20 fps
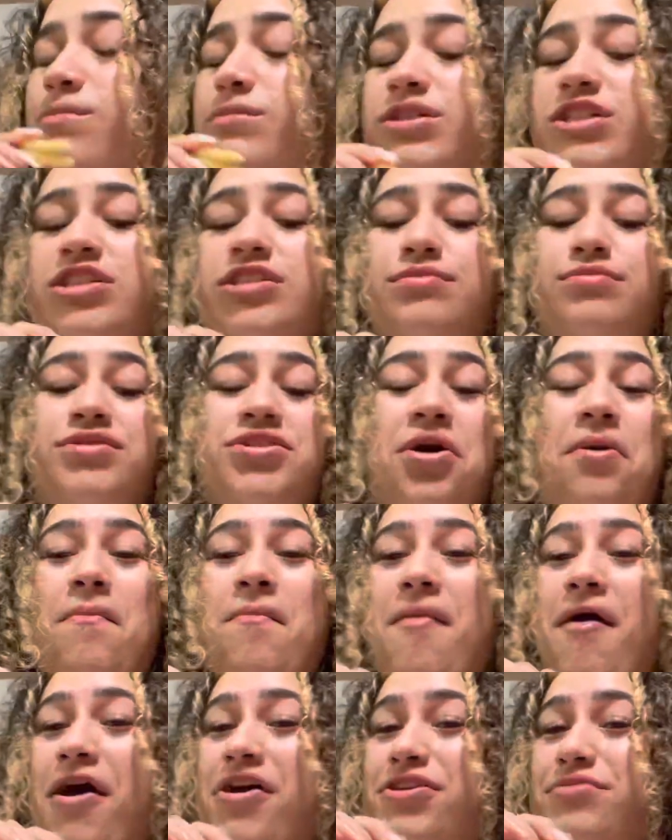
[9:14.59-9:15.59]
I'm not
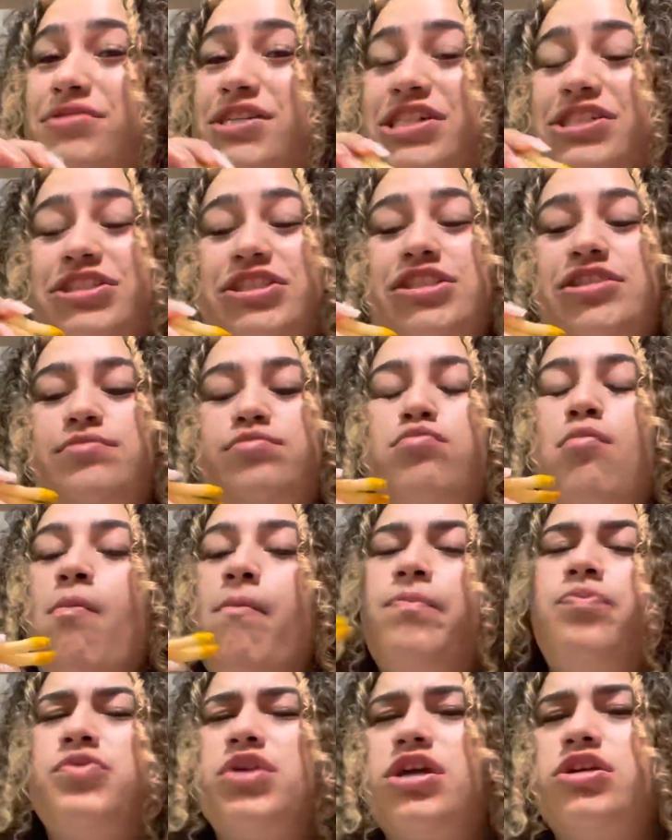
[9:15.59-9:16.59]
mad about it.
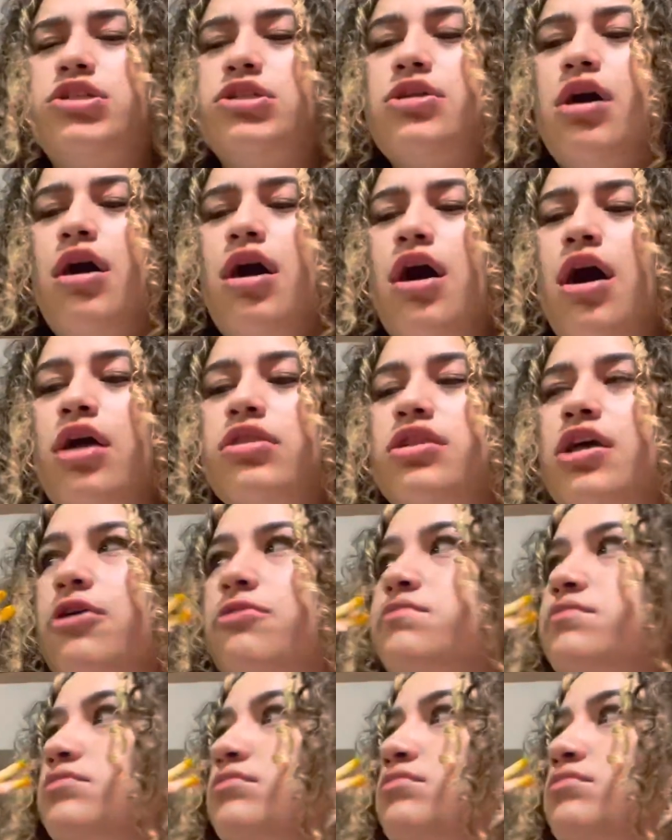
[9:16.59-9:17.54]
It's not hot though.